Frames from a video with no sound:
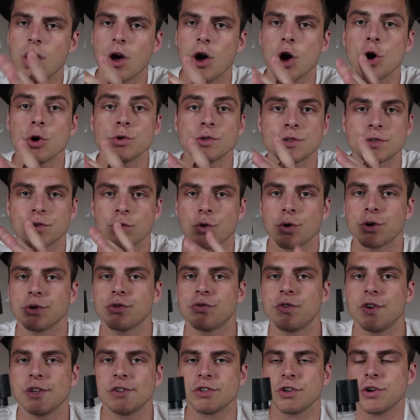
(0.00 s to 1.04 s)
hose
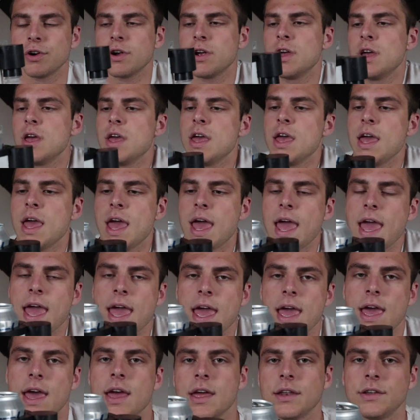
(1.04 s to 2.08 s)
storage feature,
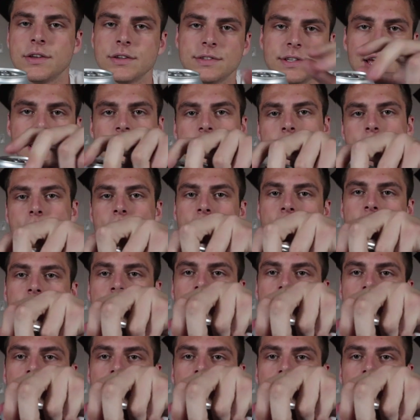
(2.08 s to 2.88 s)
and you take your beer